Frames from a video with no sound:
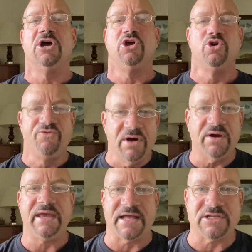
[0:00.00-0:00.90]
You
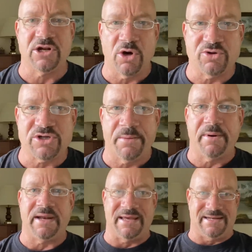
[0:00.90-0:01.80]
really get to know
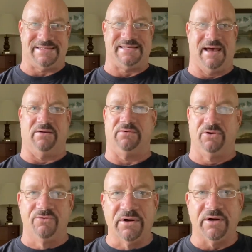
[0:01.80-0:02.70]
somebody in a cell.
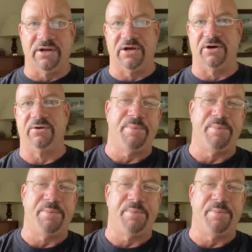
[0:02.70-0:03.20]
You really do.